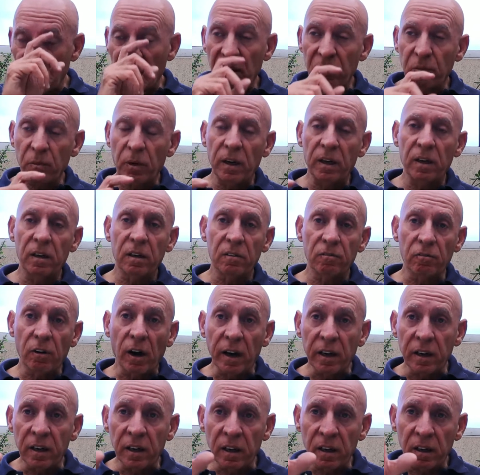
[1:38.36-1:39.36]
when
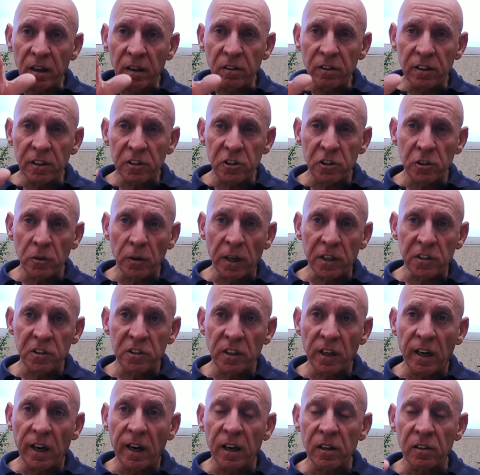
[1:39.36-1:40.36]
right here, this
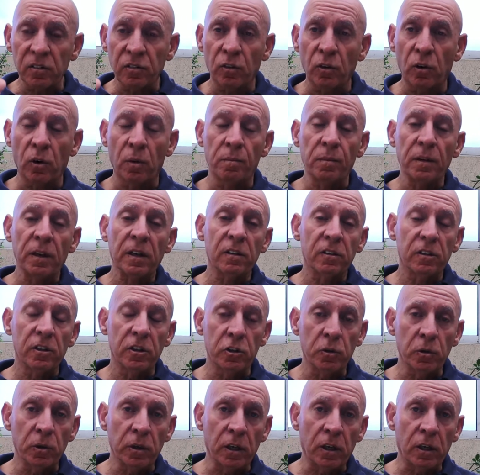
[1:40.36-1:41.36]
USCIS form,
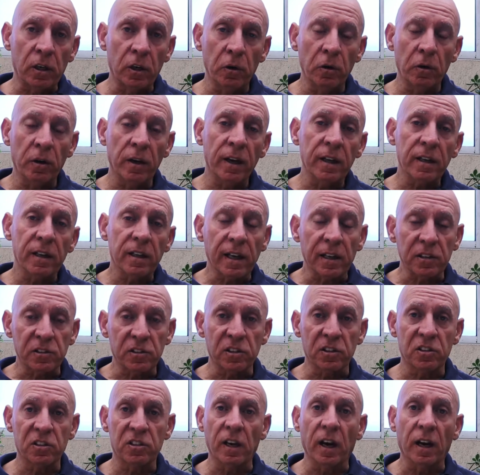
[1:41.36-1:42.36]
did you include it as
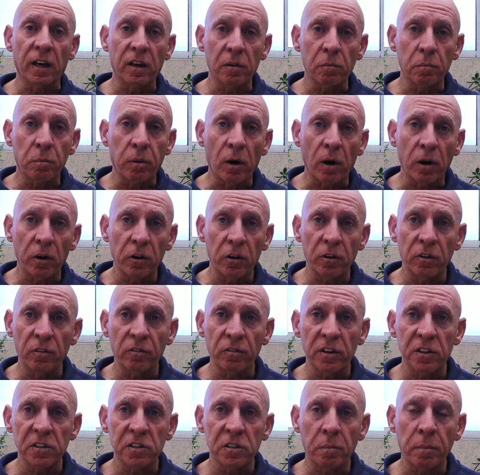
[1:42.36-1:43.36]
the second part of your
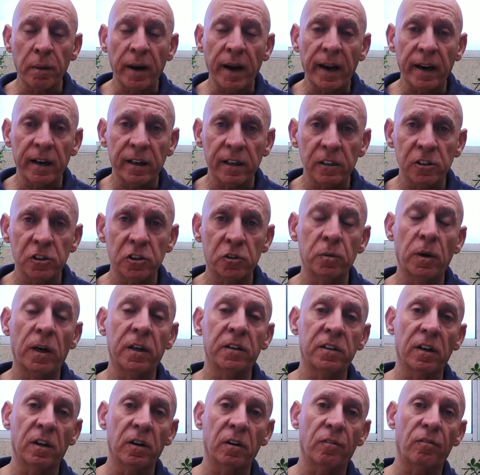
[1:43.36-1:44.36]
visa package to
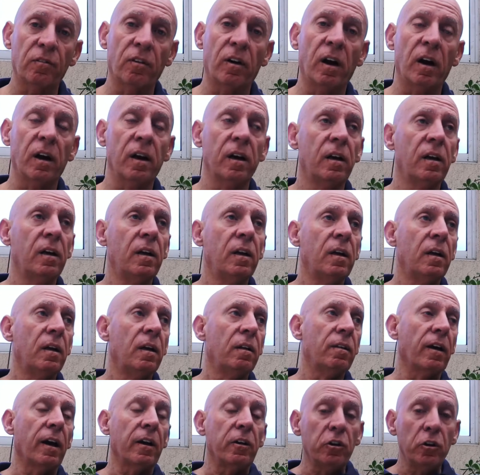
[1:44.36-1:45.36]
identify
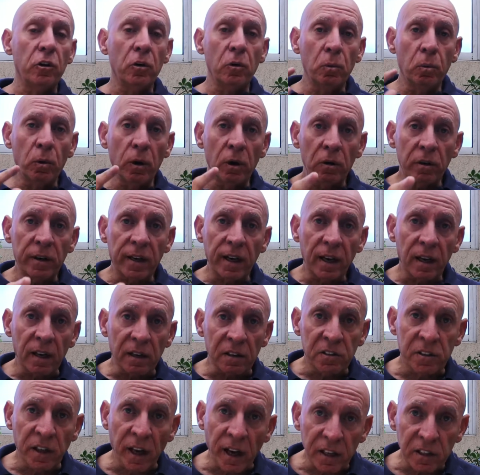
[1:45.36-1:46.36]
that you will get a
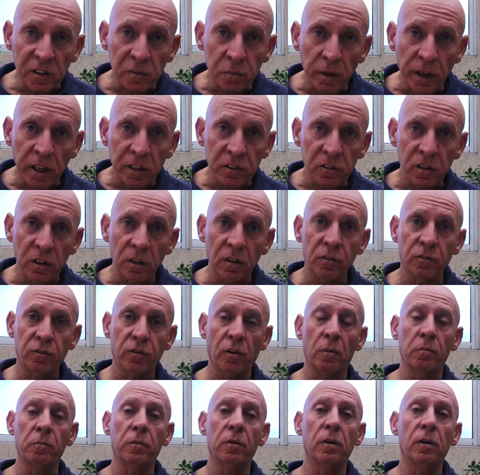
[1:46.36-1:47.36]
text message
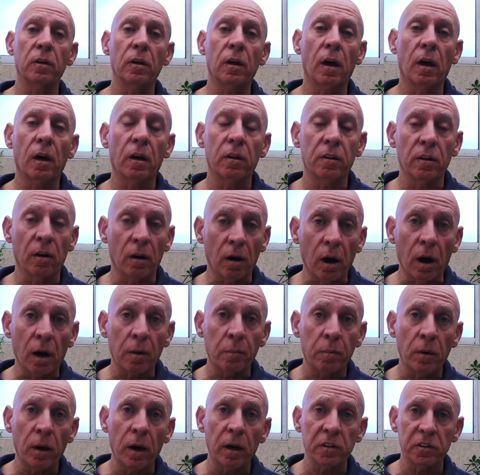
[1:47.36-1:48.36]
from the
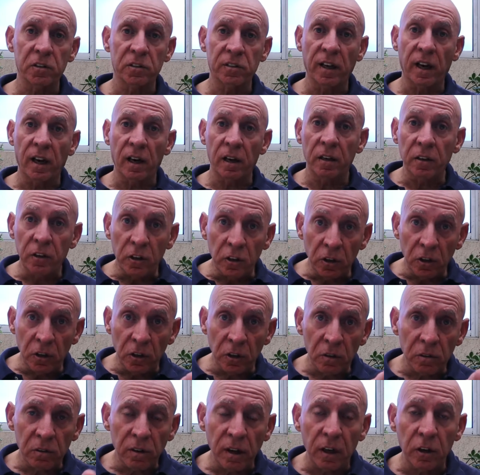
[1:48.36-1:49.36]
lockbox telling
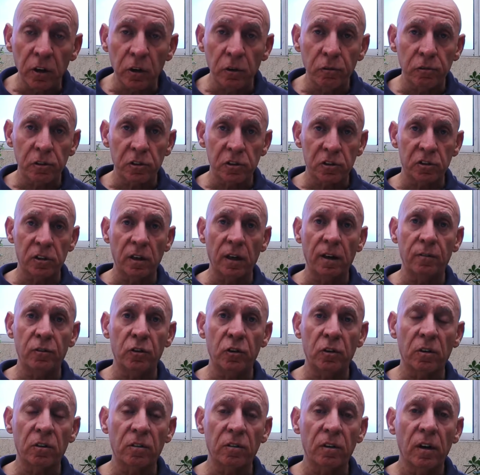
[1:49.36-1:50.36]
you that they received
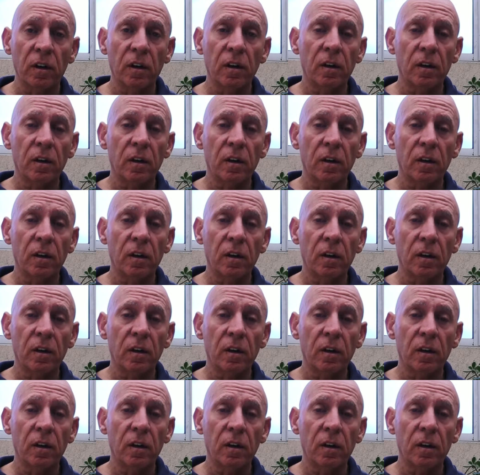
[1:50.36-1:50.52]
your